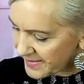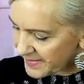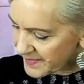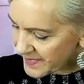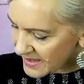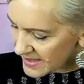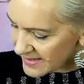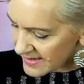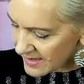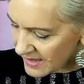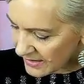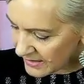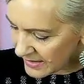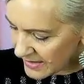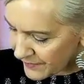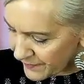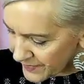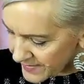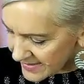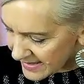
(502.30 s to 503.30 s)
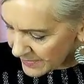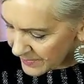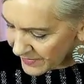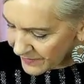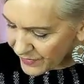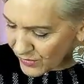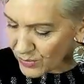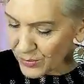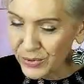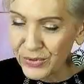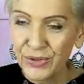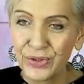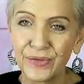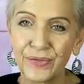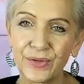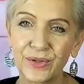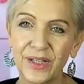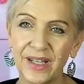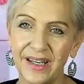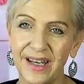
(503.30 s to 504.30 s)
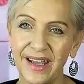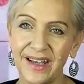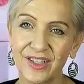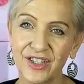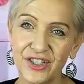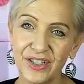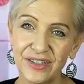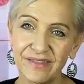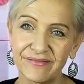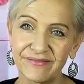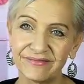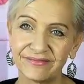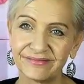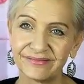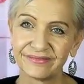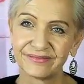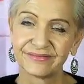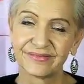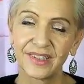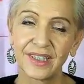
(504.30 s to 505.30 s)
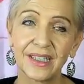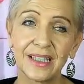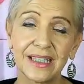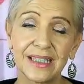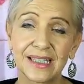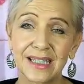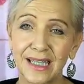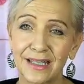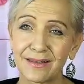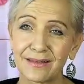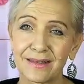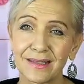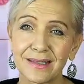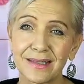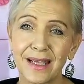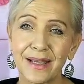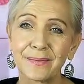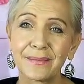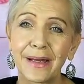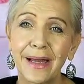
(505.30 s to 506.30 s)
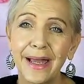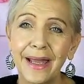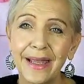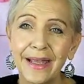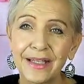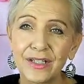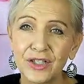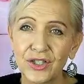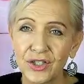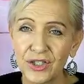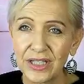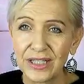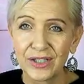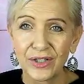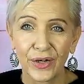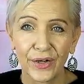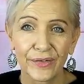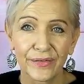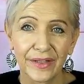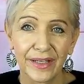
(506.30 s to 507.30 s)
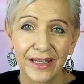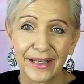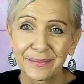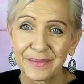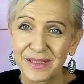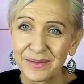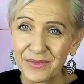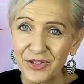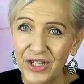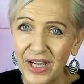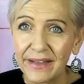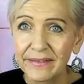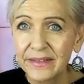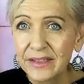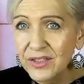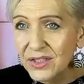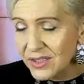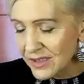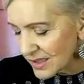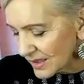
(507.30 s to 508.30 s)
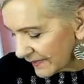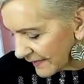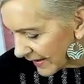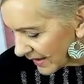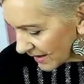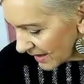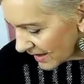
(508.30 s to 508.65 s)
There's certainly for some of you a beautiful connection. You need to get on the same page. You need to overcome some challenges in that